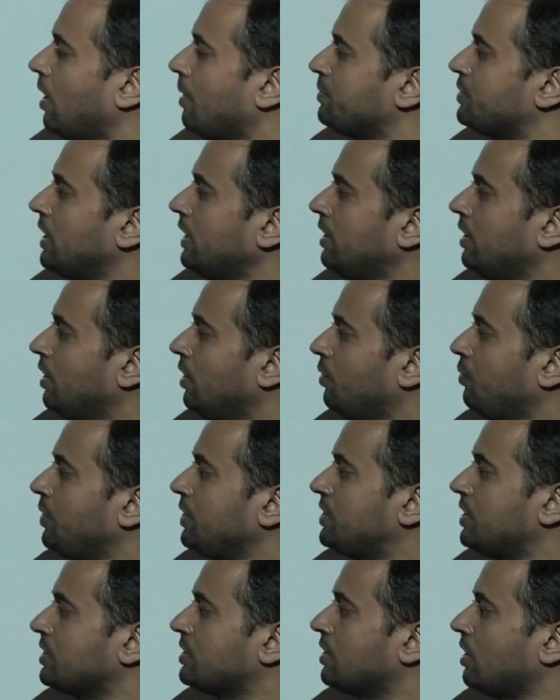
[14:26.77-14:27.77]
object,
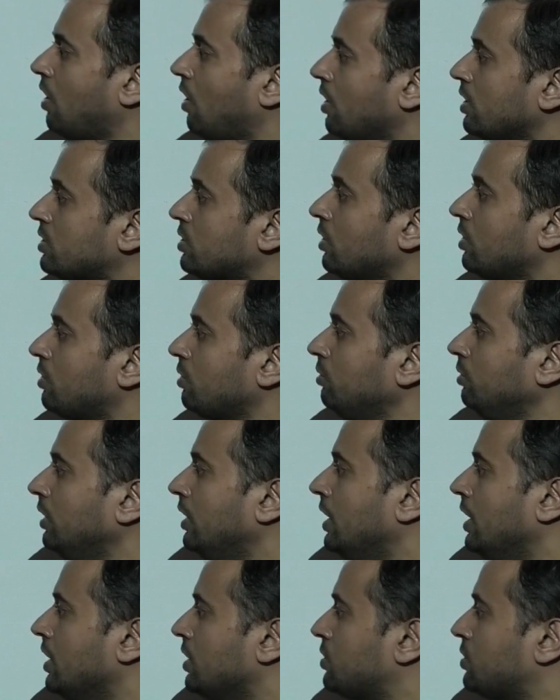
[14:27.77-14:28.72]
which is also true.